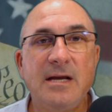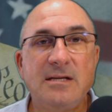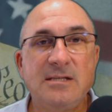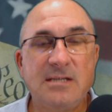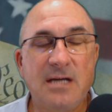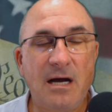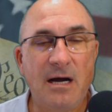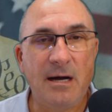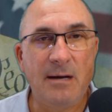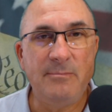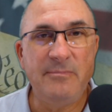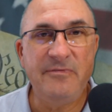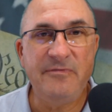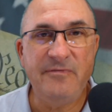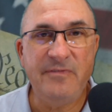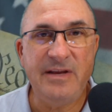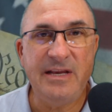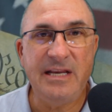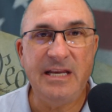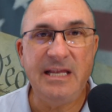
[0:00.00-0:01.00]
Tom
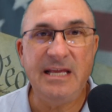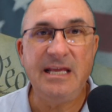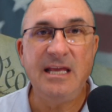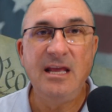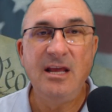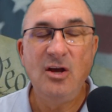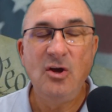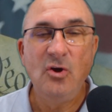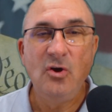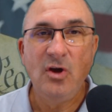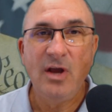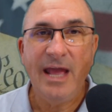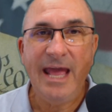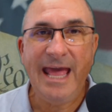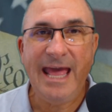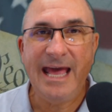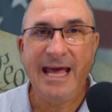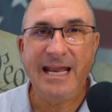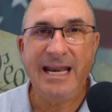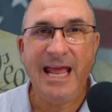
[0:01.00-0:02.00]
Feeney
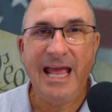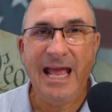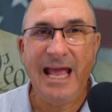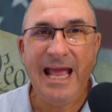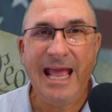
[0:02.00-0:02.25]
had